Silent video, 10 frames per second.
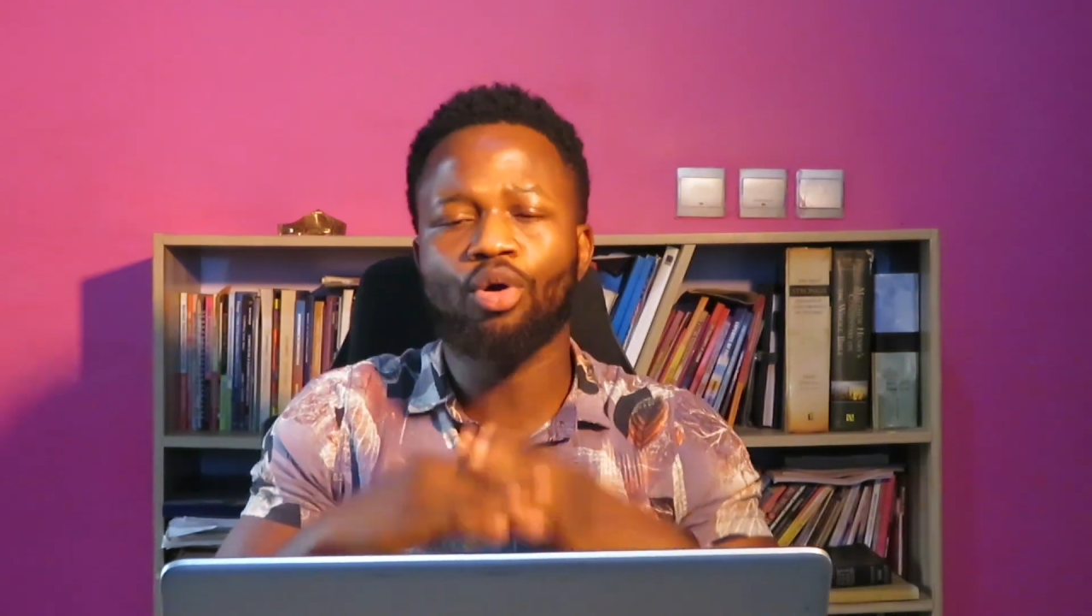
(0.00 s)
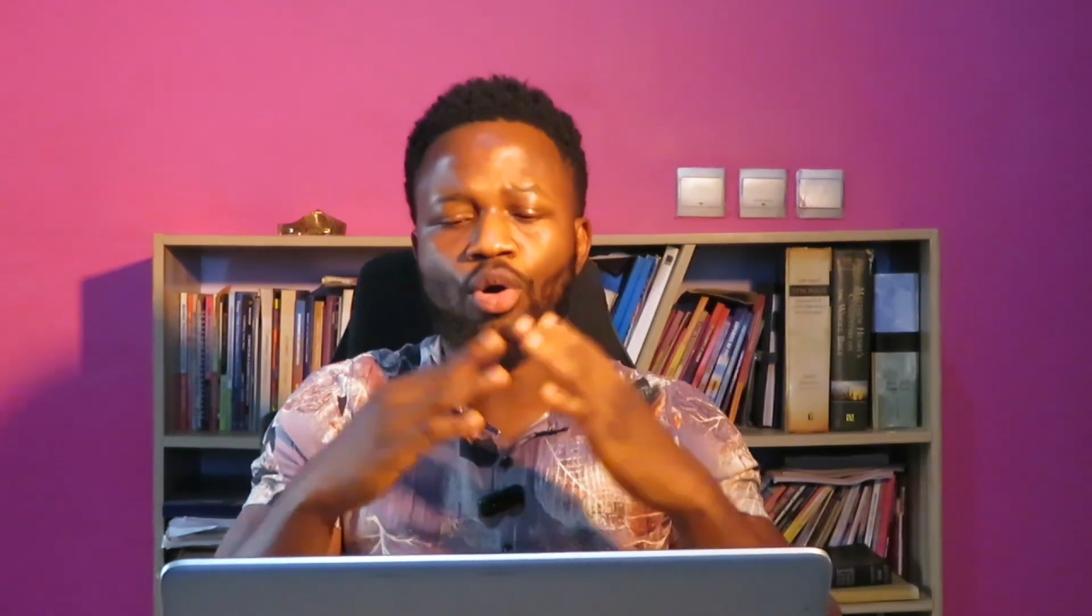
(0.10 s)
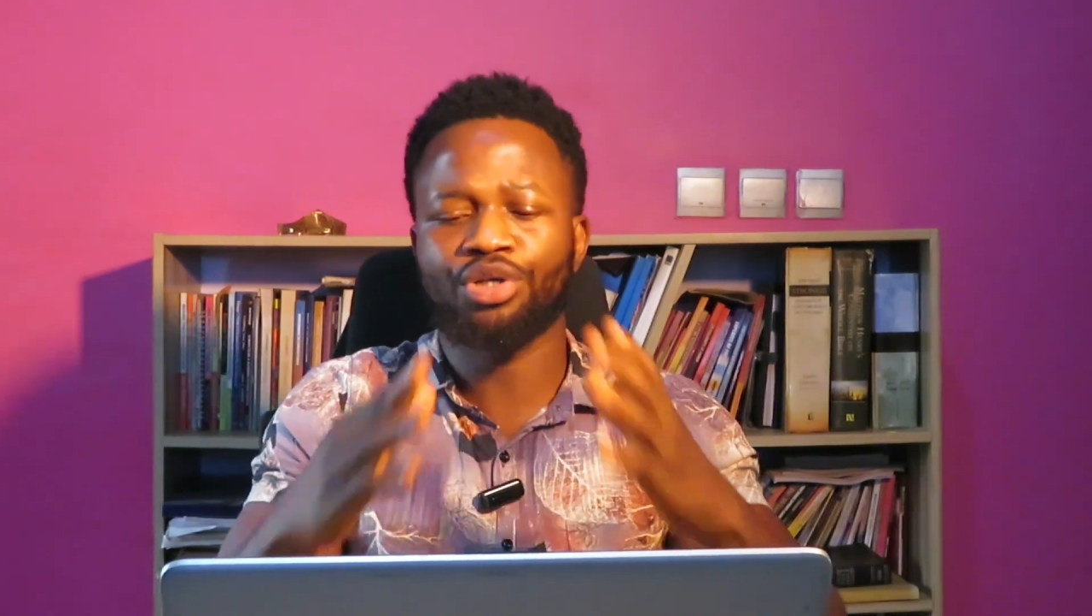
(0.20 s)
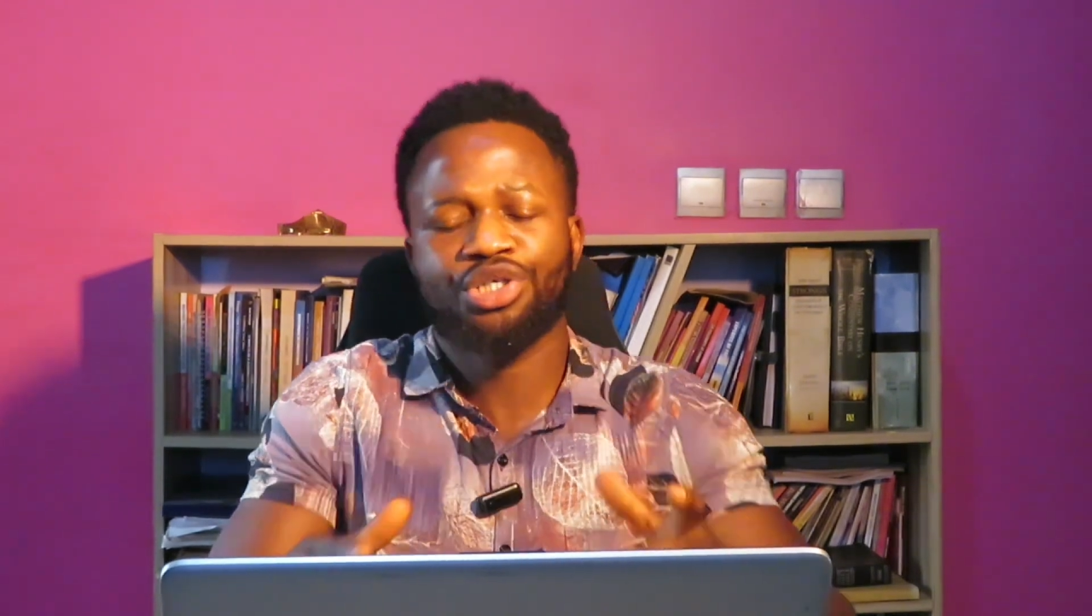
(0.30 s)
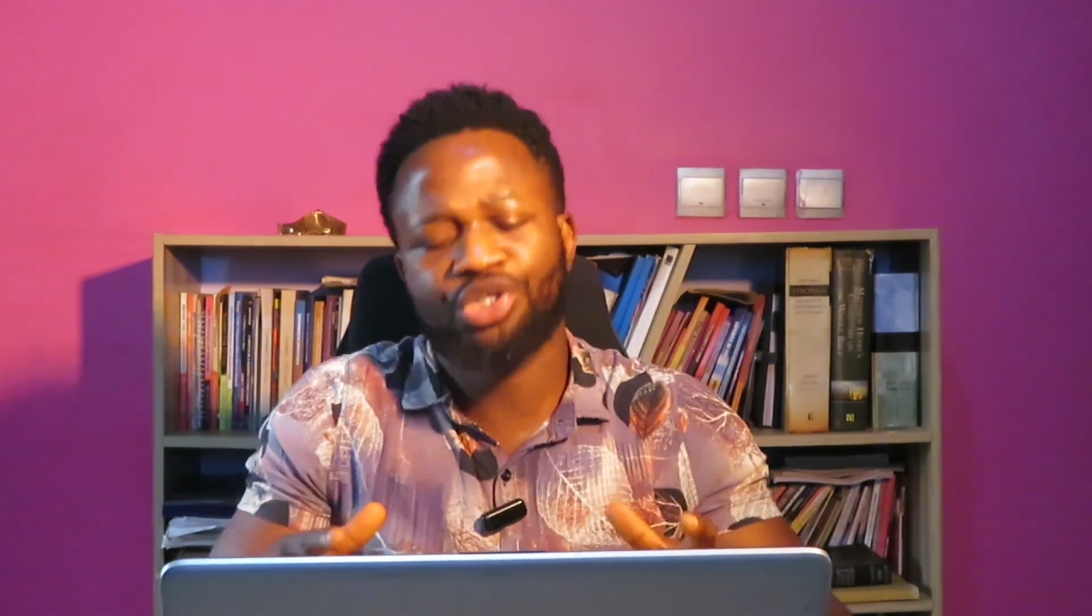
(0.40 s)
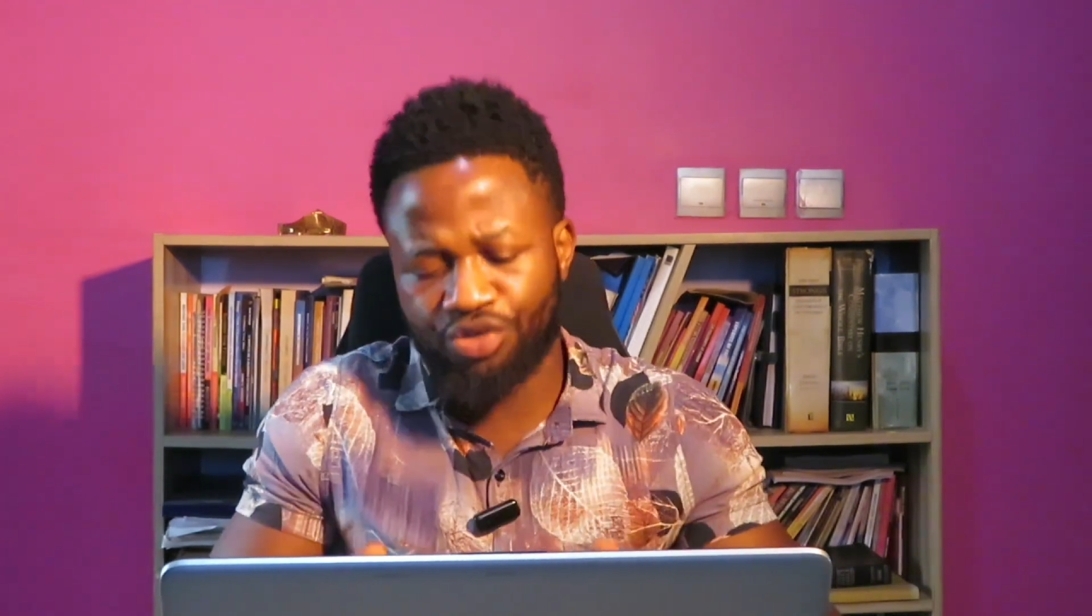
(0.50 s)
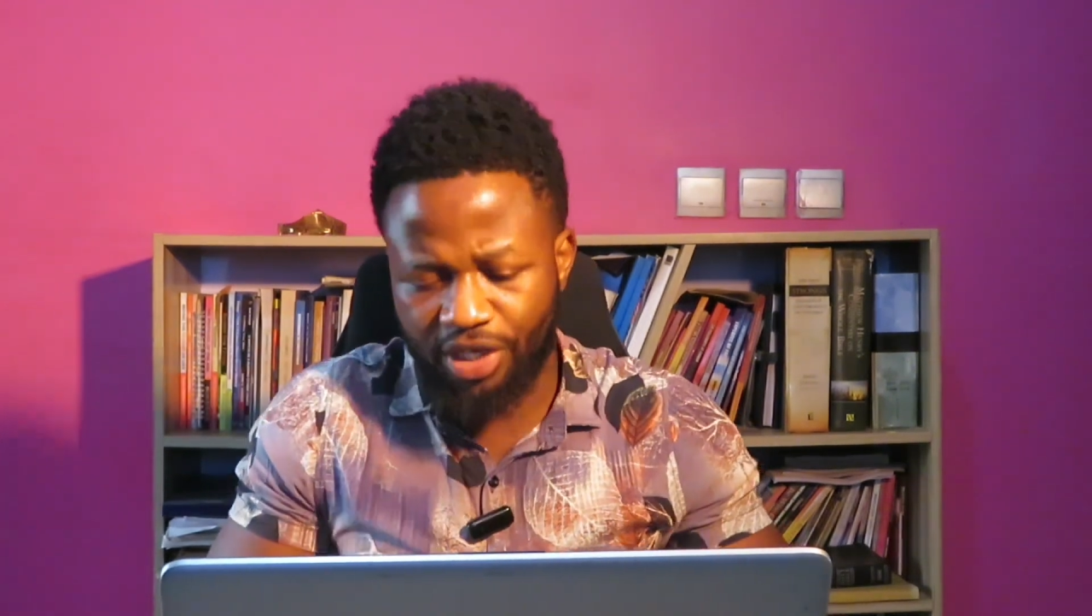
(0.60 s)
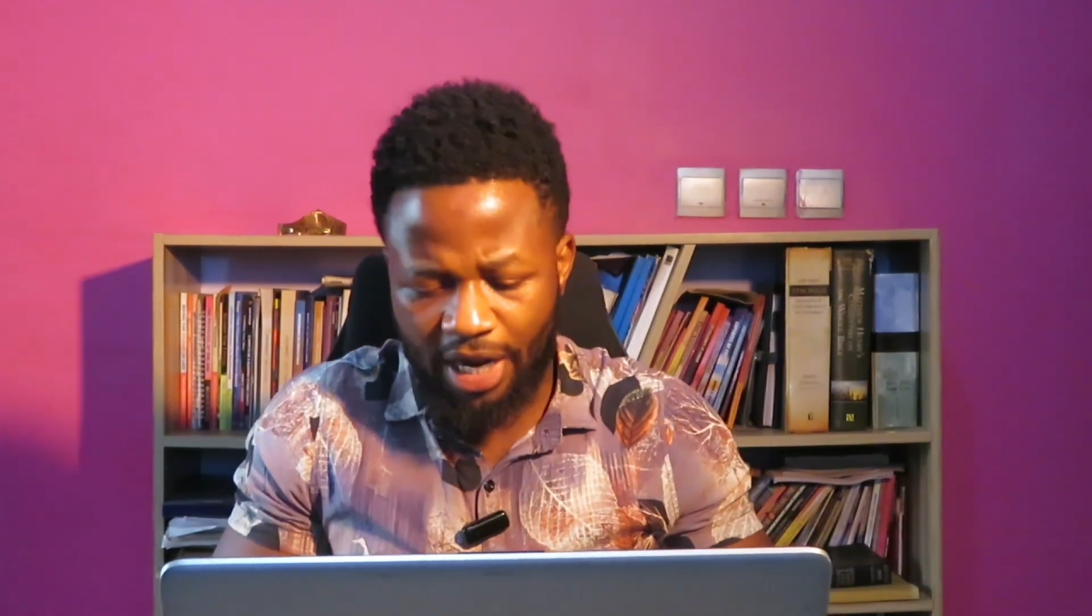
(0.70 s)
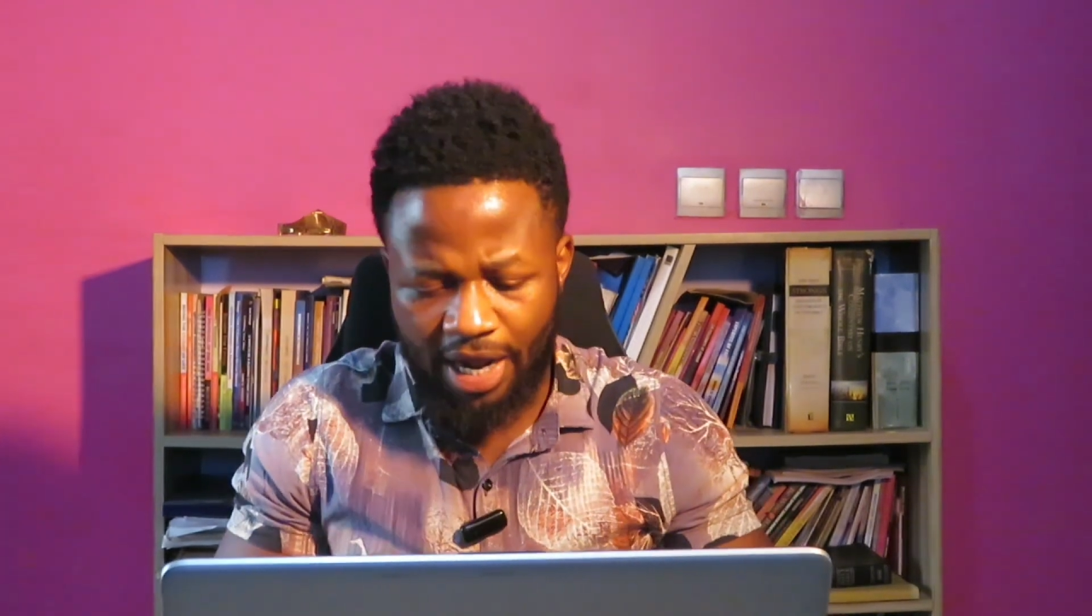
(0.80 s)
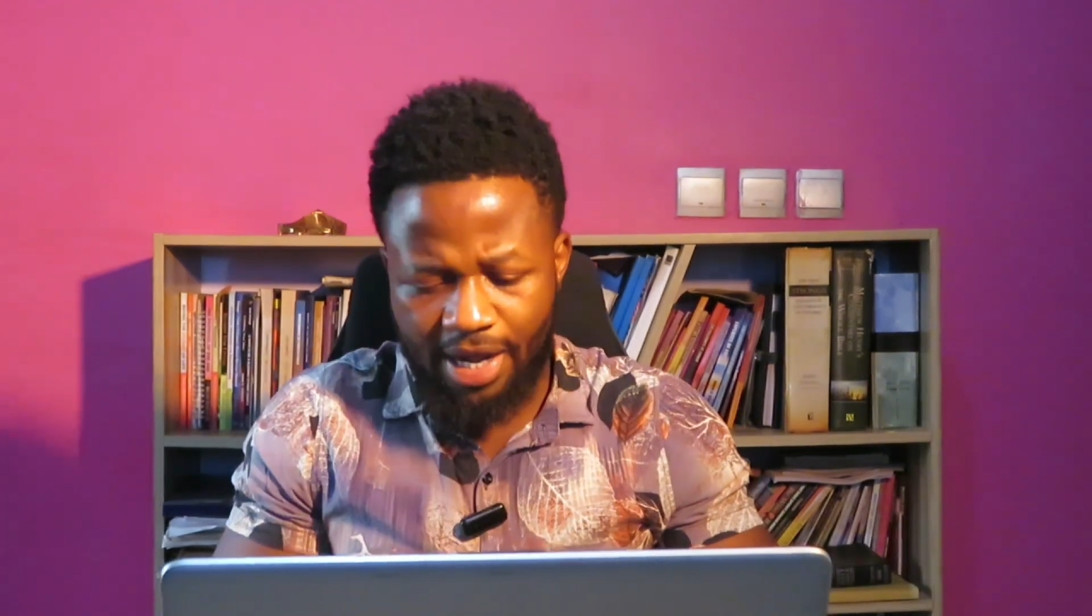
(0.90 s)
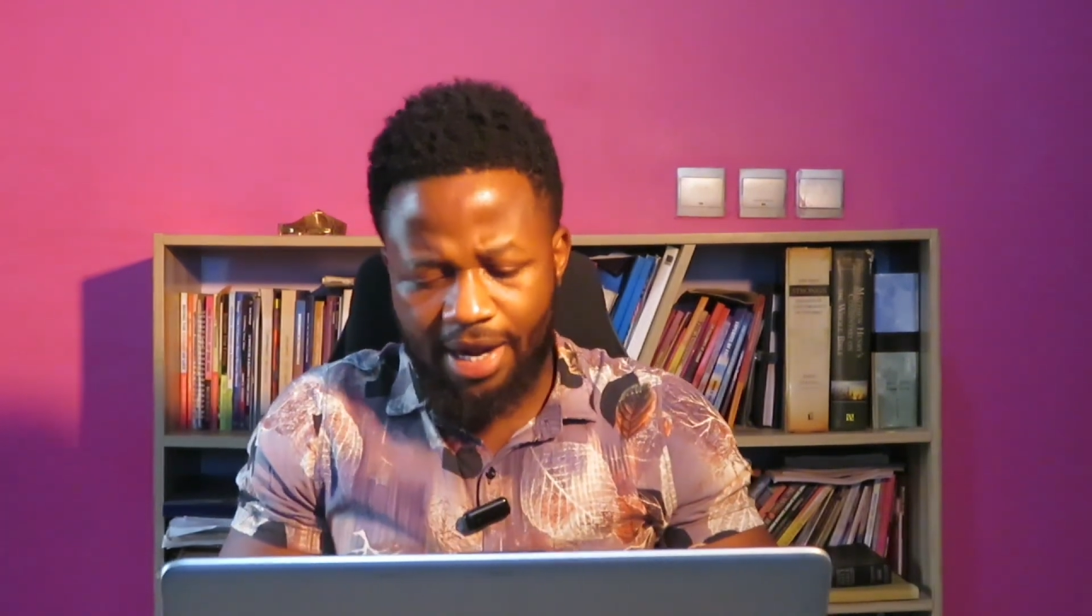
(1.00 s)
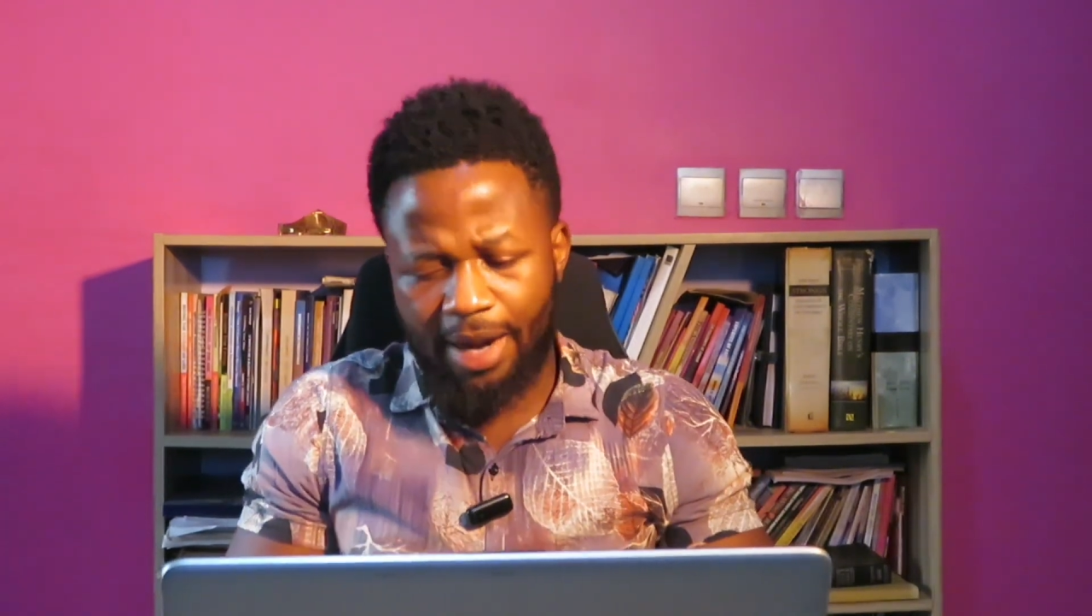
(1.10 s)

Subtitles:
Oh, on this trade,